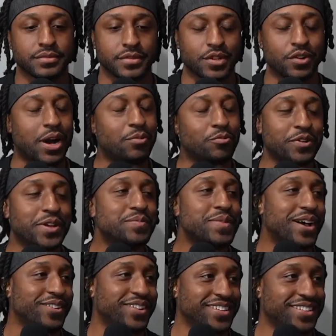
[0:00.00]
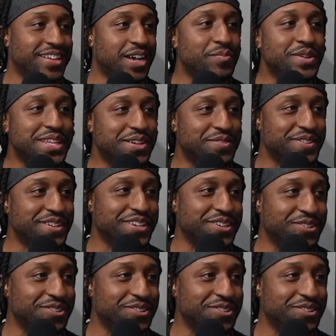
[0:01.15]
Yo, I'm rebounding. I'm in that video.